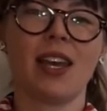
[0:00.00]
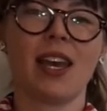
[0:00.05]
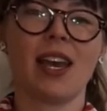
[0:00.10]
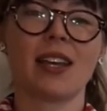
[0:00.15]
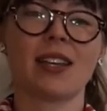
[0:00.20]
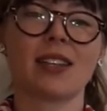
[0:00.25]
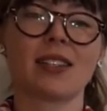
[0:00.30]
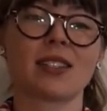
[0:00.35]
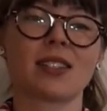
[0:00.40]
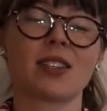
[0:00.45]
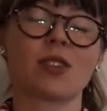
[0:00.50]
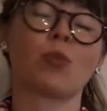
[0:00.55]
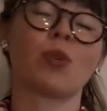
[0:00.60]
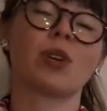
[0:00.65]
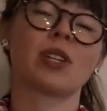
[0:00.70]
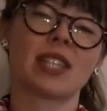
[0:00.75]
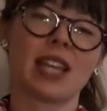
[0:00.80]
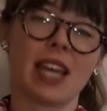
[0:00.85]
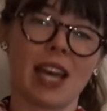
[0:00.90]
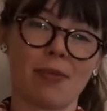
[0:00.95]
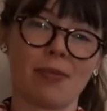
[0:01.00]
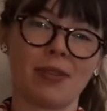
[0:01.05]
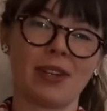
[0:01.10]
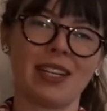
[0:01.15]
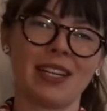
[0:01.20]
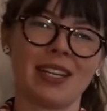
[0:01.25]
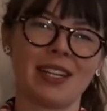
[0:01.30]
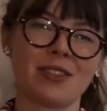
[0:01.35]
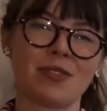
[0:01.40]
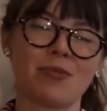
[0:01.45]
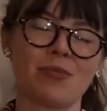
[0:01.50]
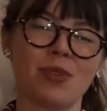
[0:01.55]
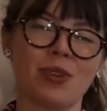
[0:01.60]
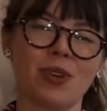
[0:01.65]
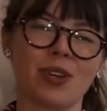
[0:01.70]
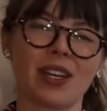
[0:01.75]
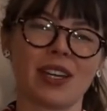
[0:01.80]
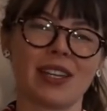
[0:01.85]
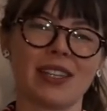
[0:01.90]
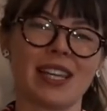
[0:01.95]
as to what's happening in the
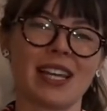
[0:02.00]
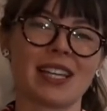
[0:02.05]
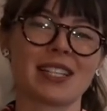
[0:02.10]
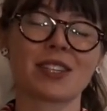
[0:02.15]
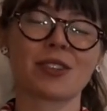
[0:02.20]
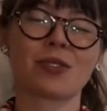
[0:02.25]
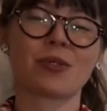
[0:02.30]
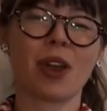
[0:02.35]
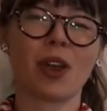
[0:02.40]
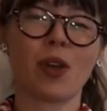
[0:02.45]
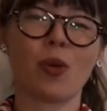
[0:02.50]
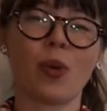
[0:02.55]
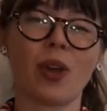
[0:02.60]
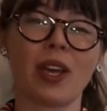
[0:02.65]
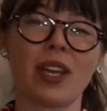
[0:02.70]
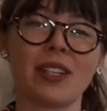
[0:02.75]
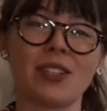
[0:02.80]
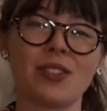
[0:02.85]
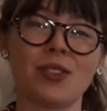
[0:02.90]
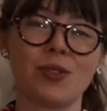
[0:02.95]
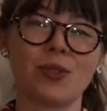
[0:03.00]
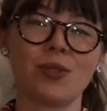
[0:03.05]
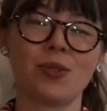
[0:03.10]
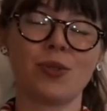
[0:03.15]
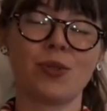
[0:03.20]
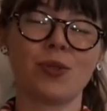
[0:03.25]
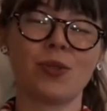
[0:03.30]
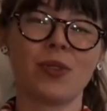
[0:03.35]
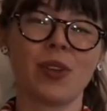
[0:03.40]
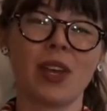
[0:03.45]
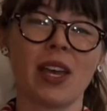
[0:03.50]
book, and that's a great way to